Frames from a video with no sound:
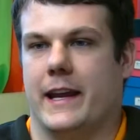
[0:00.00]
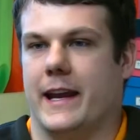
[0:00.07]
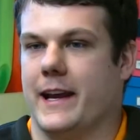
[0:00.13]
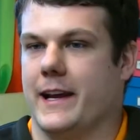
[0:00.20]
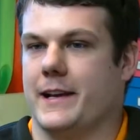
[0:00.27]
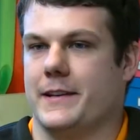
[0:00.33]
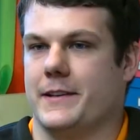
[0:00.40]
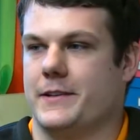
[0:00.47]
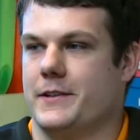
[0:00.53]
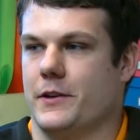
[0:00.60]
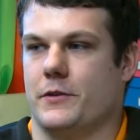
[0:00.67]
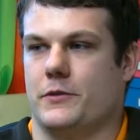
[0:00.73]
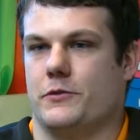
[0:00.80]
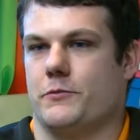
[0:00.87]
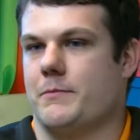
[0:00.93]
can't, you
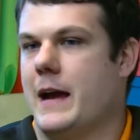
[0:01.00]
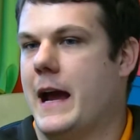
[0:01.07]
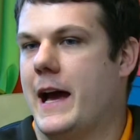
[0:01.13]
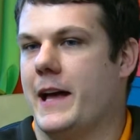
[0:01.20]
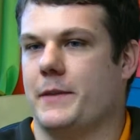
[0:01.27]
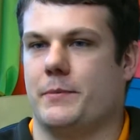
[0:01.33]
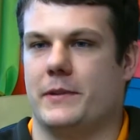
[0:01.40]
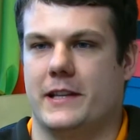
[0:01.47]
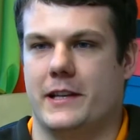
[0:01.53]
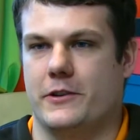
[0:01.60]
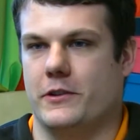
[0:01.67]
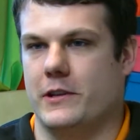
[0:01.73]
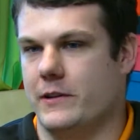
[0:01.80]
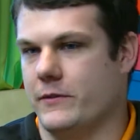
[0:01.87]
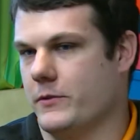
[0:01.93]
know, do math, but then
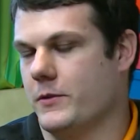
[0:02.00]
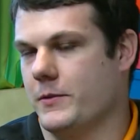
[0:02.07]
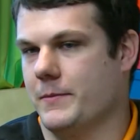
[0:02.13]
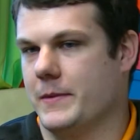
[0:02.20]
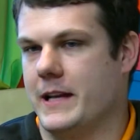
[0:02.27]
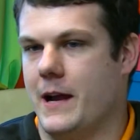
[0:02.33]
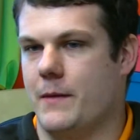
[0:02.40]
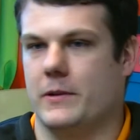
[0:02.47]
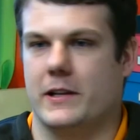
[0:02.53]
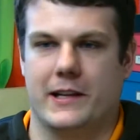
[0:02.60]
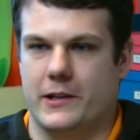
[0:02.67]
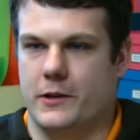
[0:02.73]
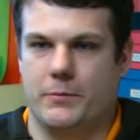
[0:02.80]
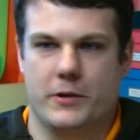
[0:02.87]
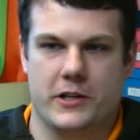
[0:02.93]
you give them a tablet
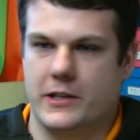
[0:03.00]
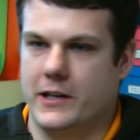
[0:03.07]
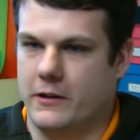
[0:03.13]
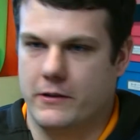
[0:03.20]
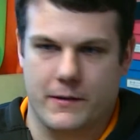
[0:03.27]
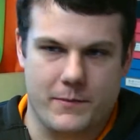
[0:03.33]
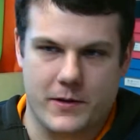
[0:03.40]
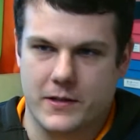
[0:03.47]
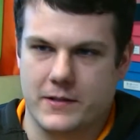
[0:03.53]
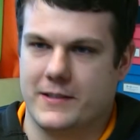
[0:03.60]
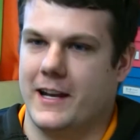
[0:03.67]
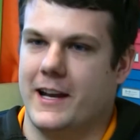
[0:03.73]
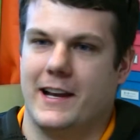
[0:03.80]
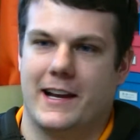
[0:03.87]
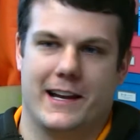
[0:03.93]
and they're punching out
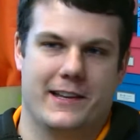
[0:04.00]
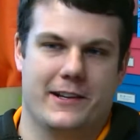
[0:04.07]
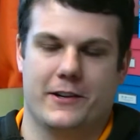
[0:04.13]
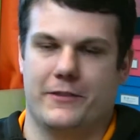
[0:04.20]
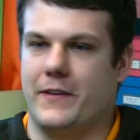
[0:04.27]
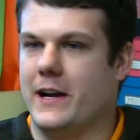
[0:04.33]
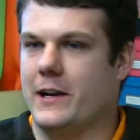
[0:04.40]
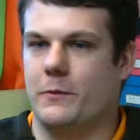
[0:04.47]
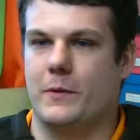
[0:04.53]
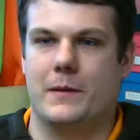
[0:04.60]
numbers and they're finding